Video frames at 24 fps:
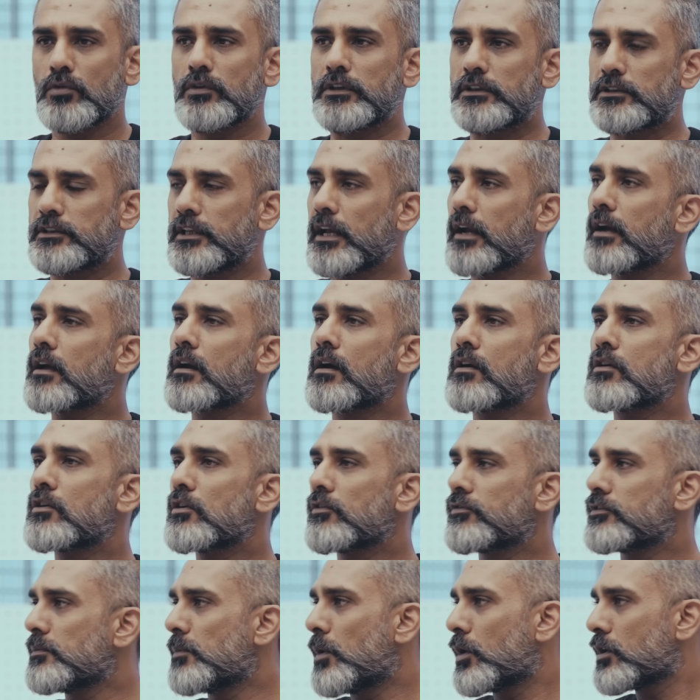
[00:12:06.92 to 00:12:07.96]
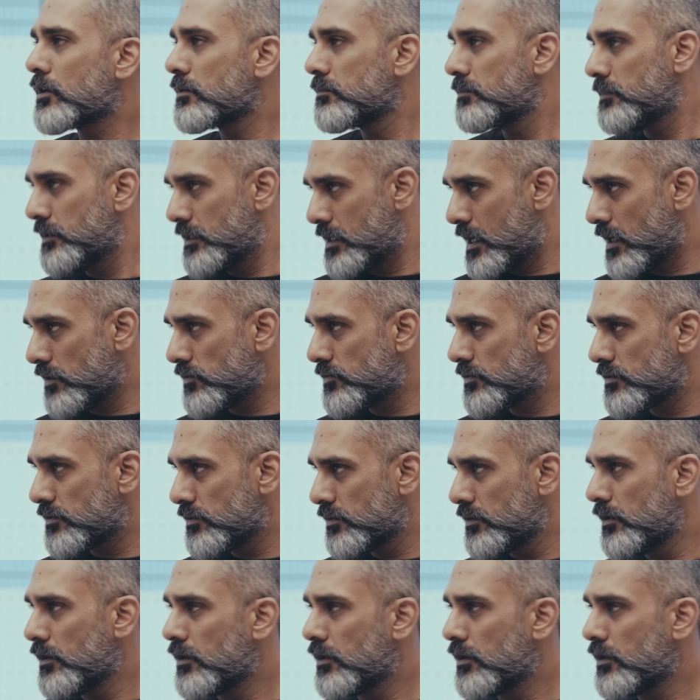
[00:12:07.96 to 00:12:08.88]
is there grunt off the bottom? Yes.